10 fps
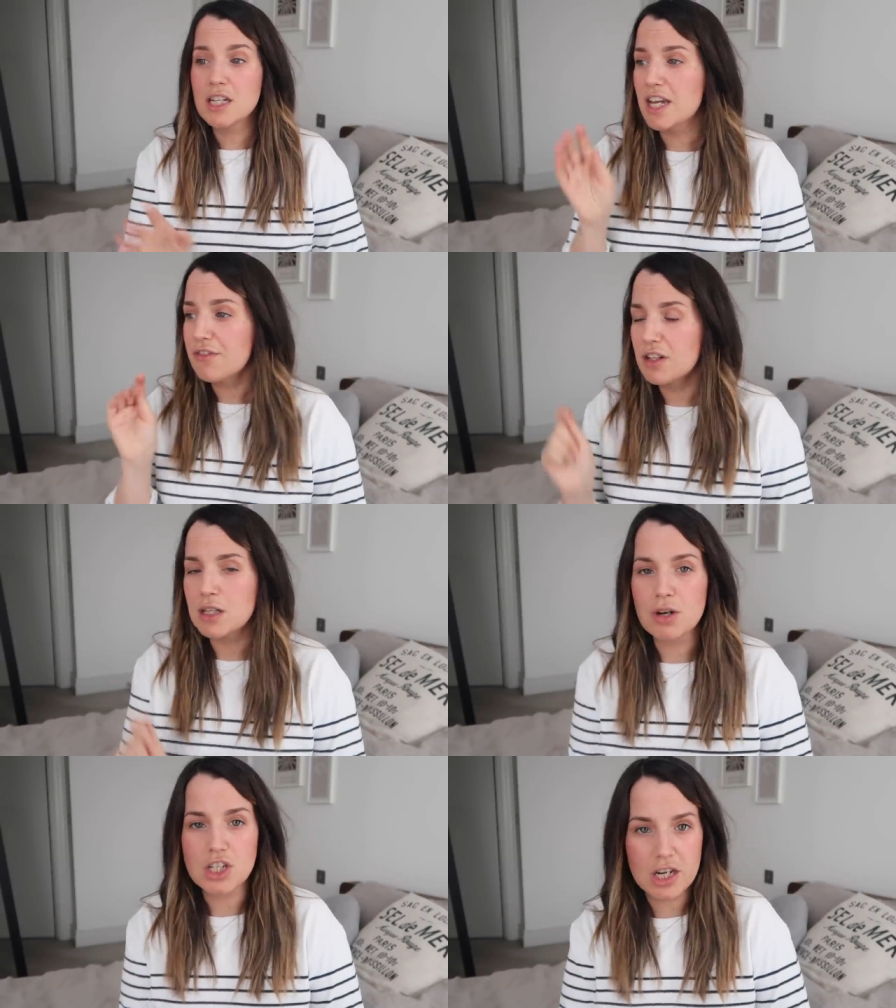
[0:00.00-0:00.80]

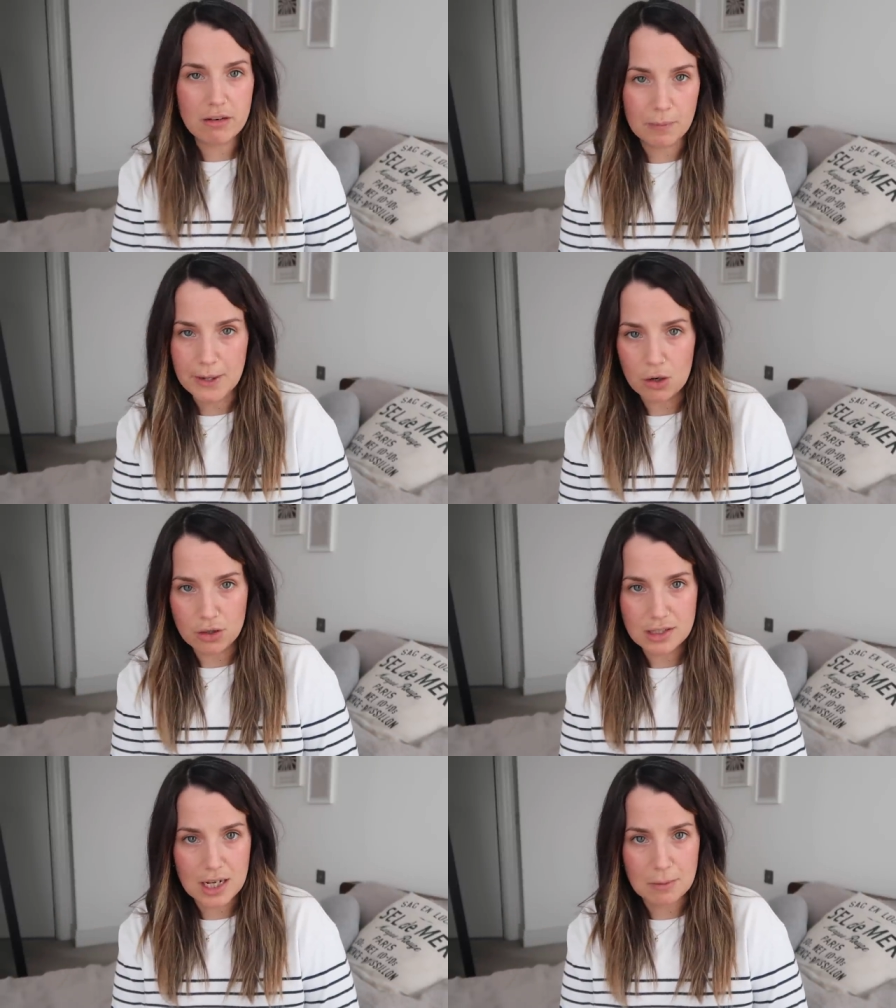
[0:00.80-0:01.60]
Definitely weren't cheering me
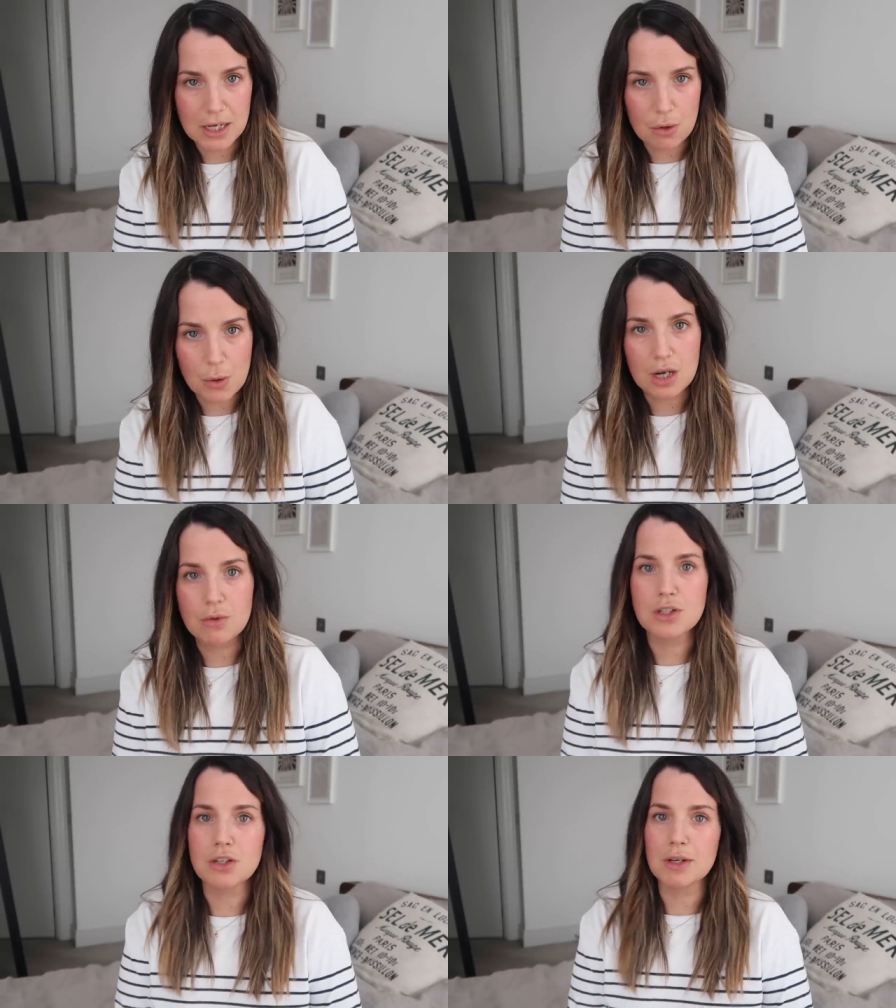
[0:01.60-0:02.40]
on, telling me how well
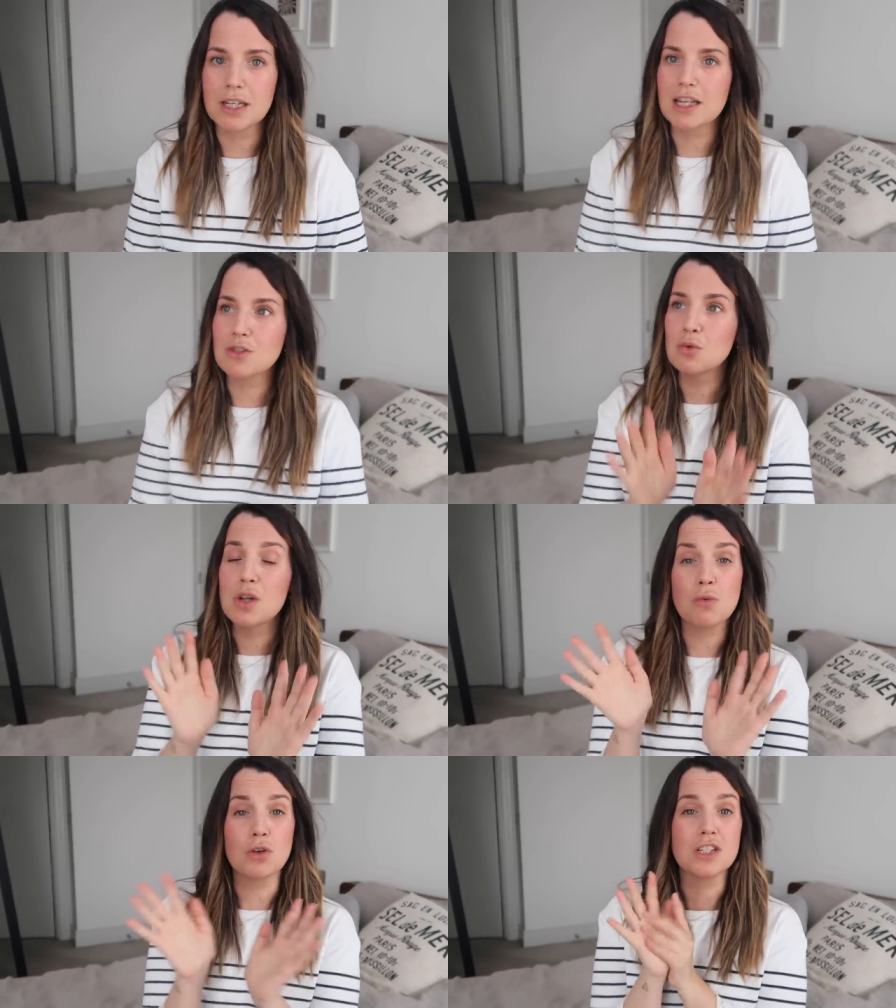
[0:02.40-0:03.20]
I was doing, and that's
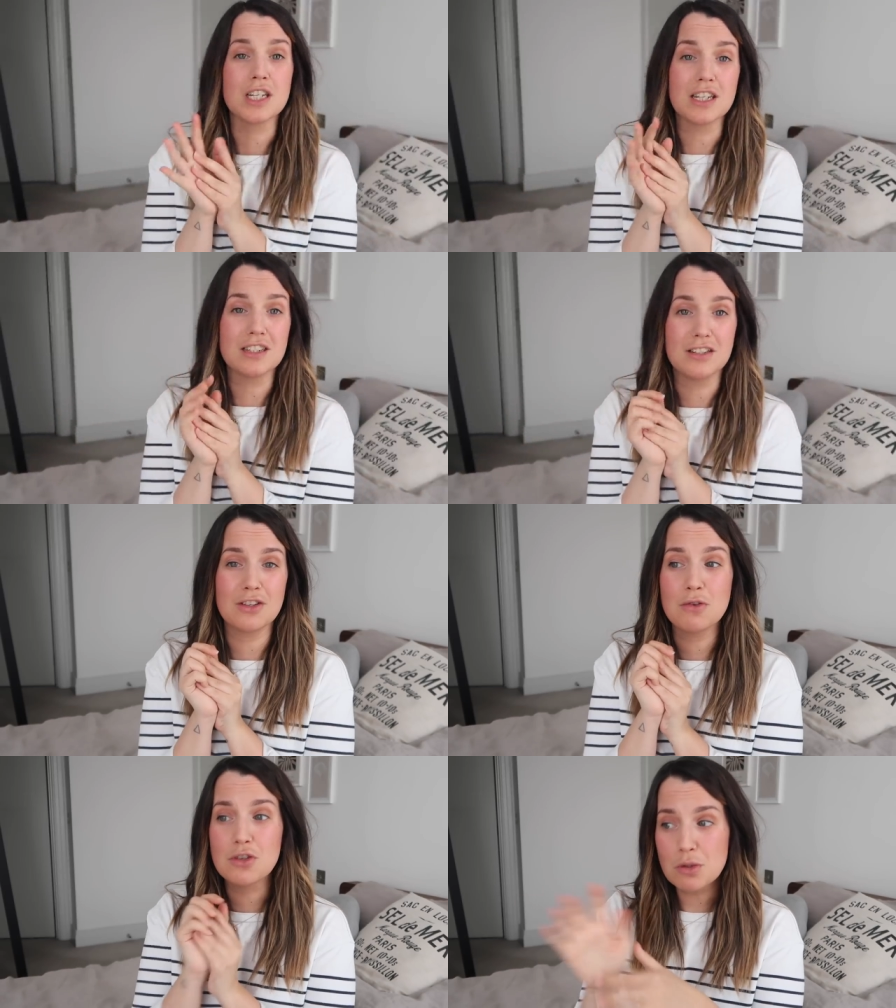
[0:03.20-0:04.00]
all I wanted.
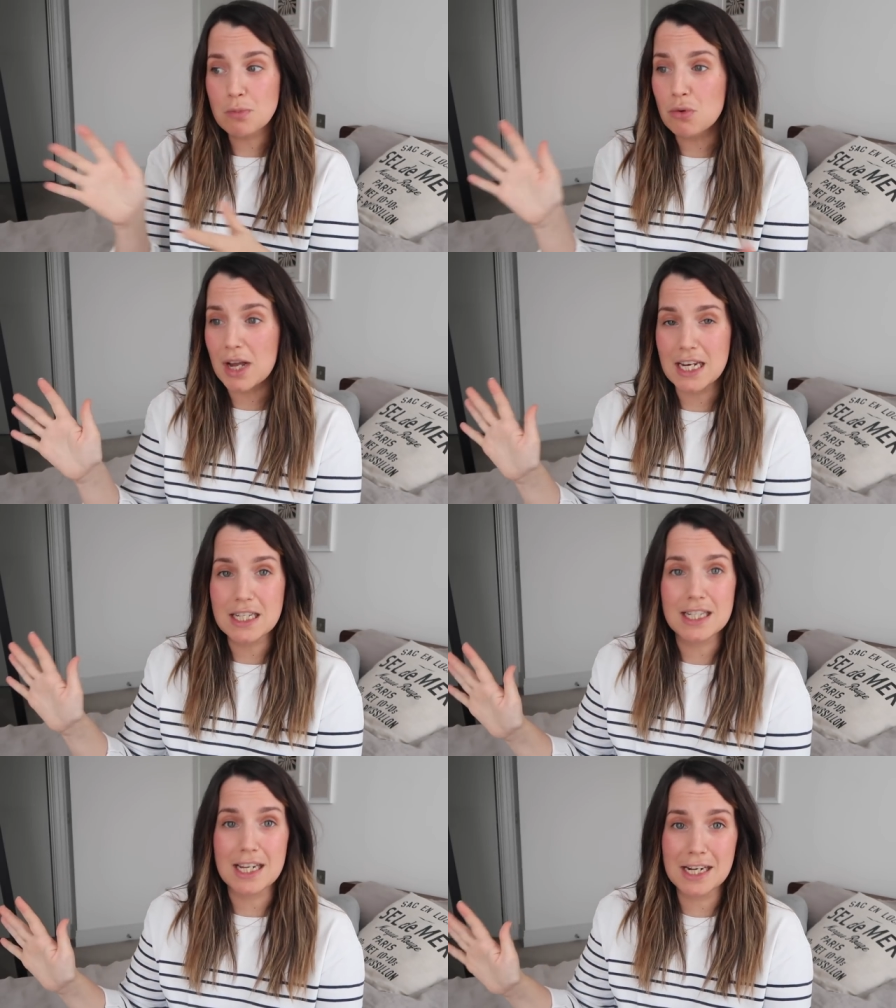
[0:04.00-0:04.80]
So it's just poor
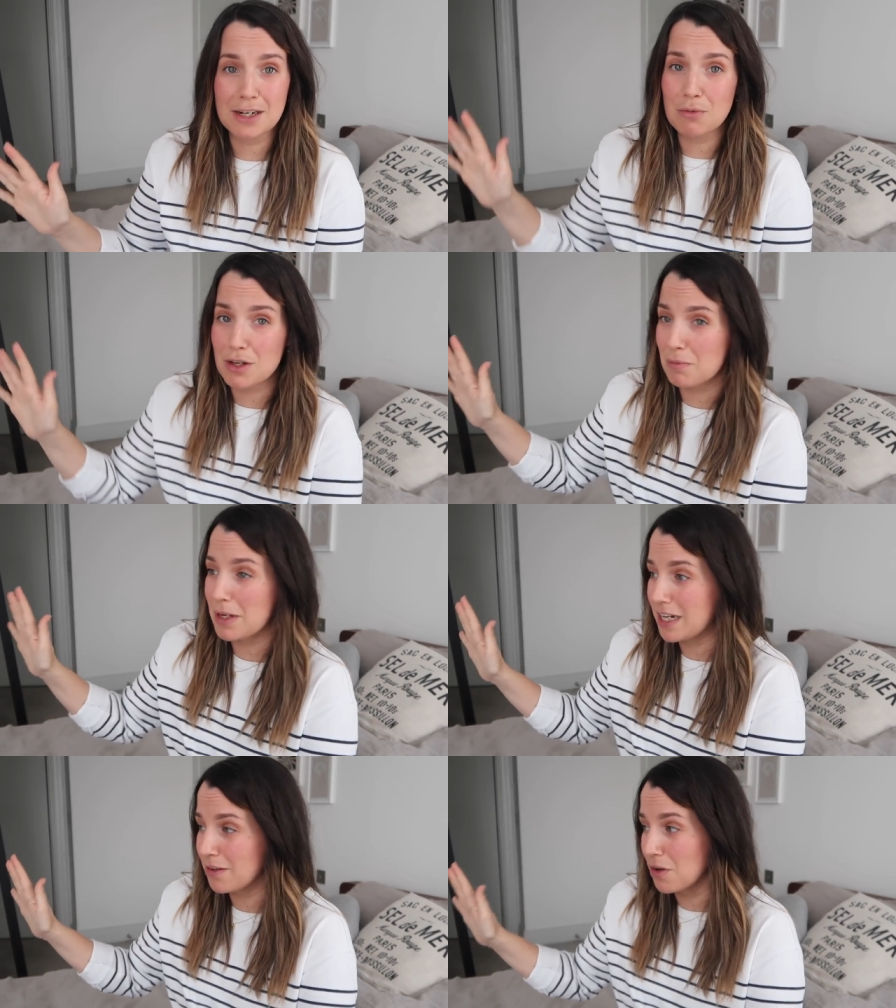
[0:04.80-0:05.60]
Hainsley with
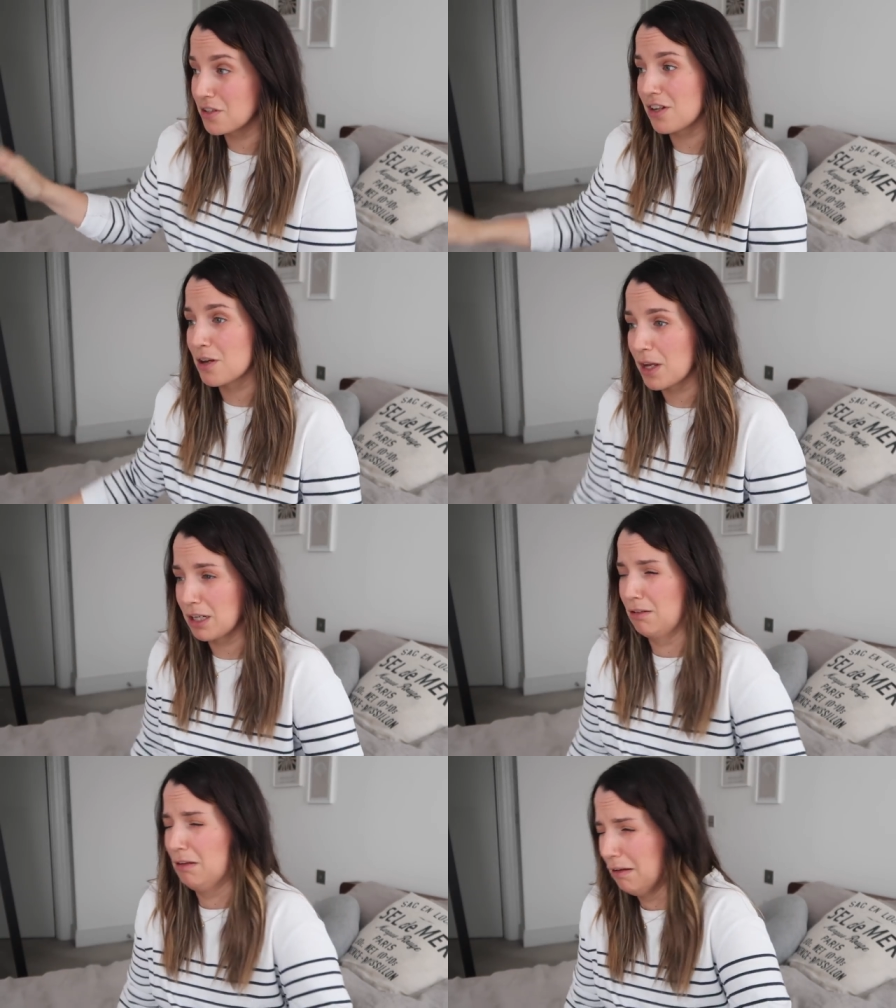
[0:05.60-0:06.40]
me whilst I'm
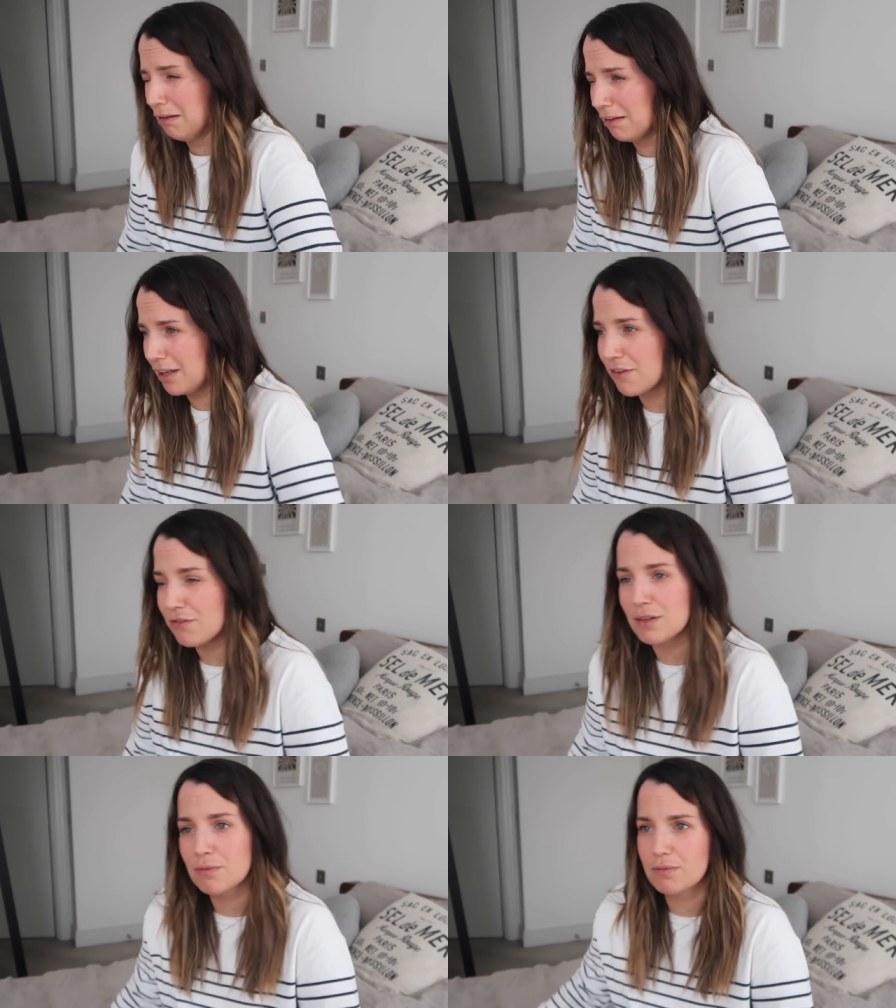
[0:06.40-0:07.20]
like, ooh,
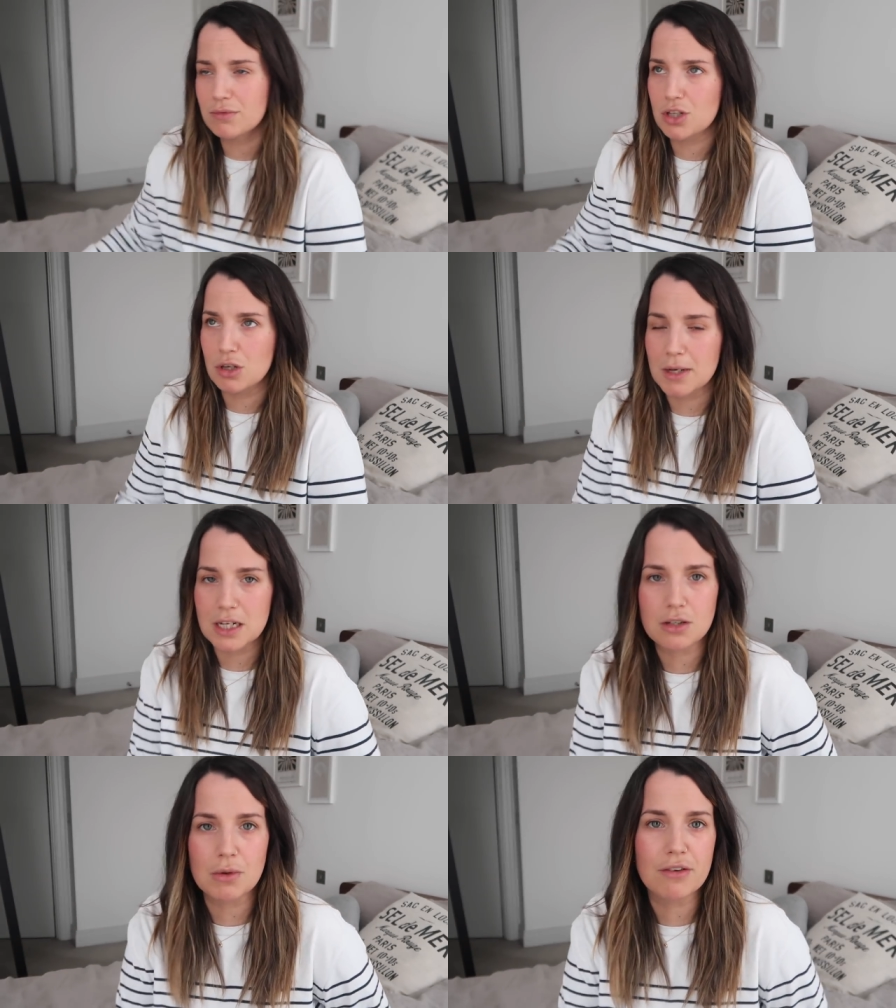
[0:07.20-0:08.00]
every 2
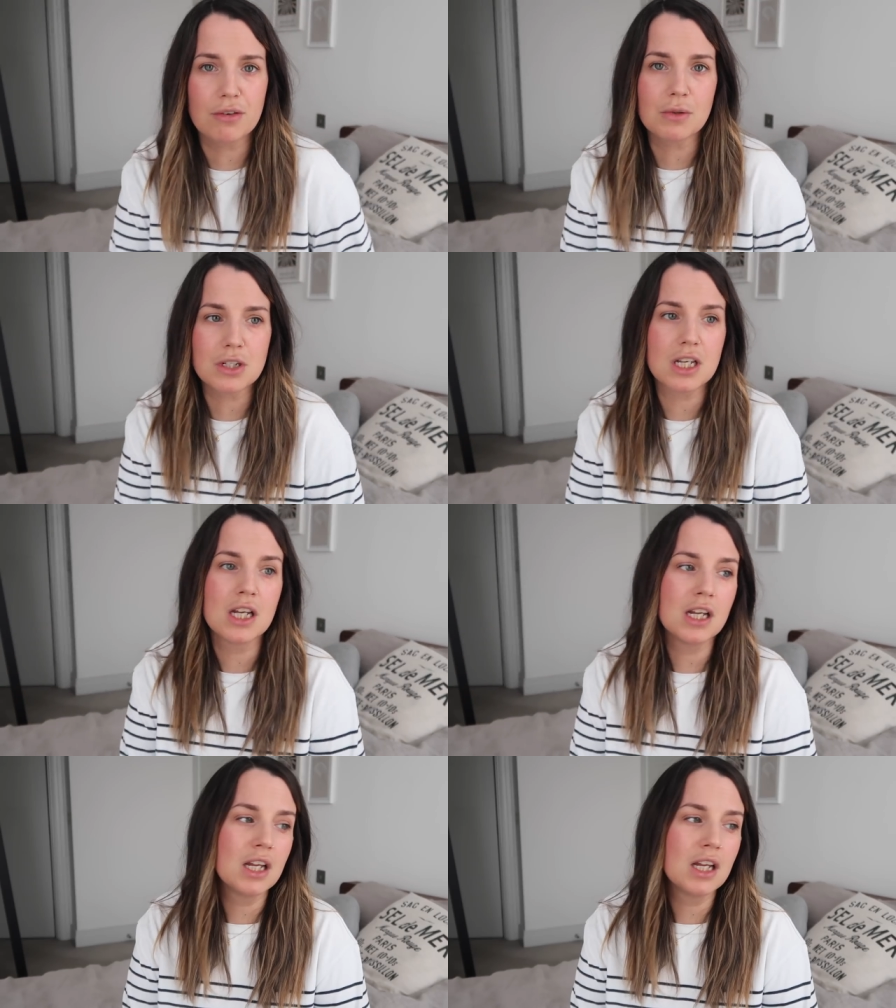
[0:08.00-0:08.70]
minutes or whatever it was.